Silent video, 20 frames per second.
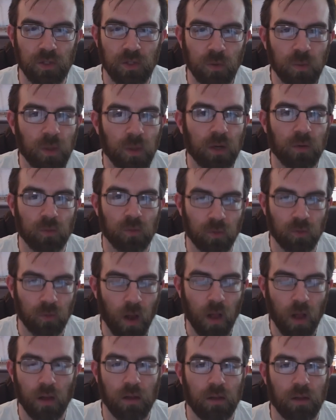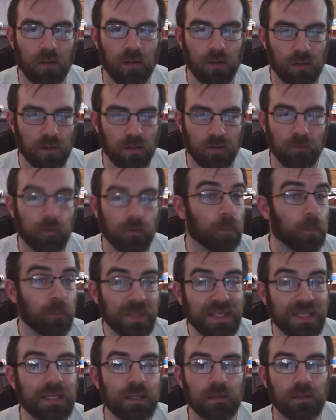you are wrong for
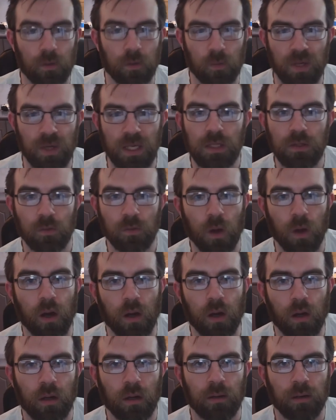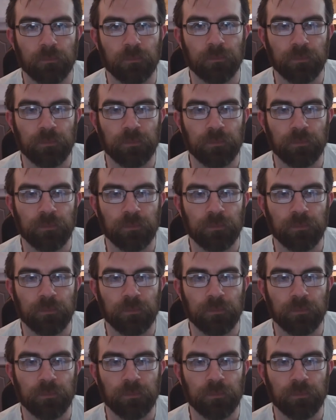being the way you are,